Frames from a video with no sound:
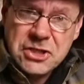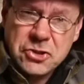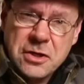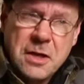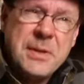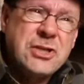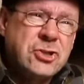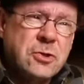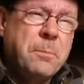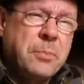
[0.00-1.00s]
it's going to be
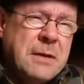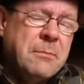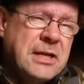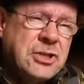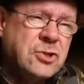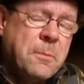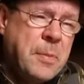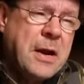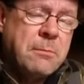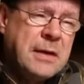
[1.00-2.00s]
supremely,
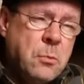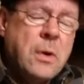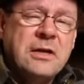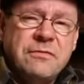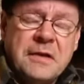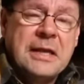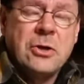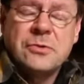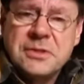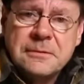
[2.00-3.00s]
superbly, wonderfully
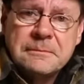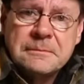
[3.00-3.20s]
good.